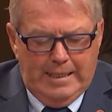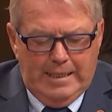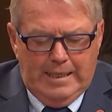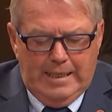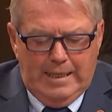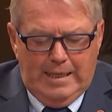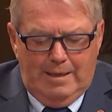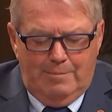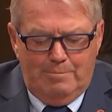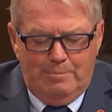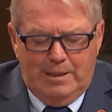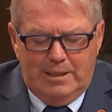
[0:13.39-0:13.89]

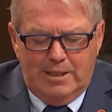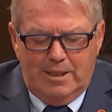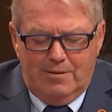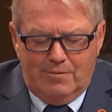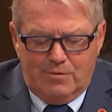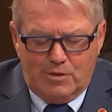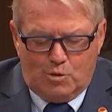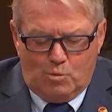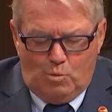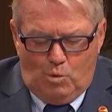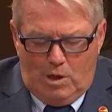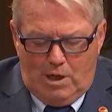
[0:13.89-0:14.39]
Many of
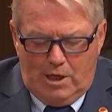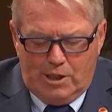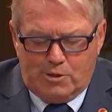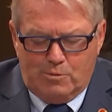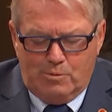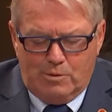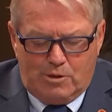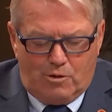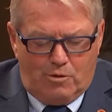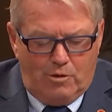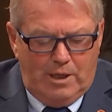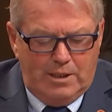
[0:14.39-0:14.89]
us watch
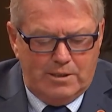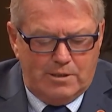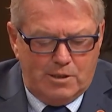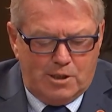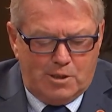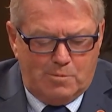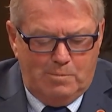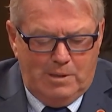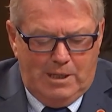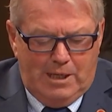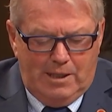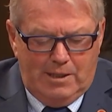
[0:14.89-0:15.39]
with great
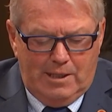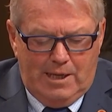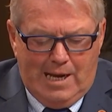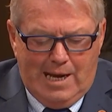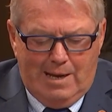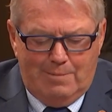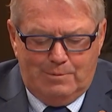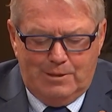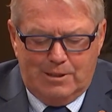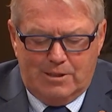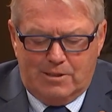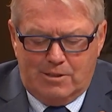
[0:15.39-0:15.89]
dismay the
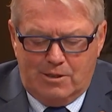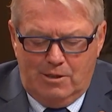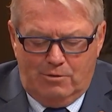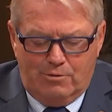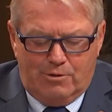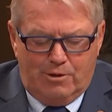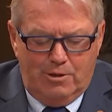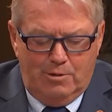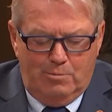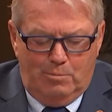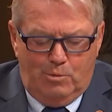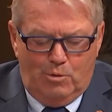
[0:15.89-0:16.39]
happening
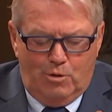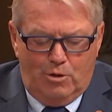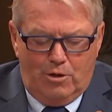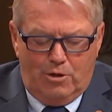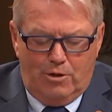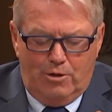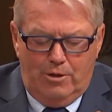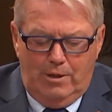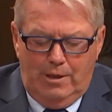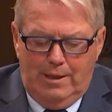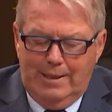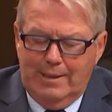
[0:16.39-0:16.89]
south of the
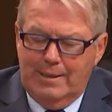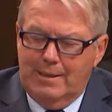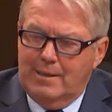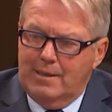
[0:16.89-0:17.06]
border,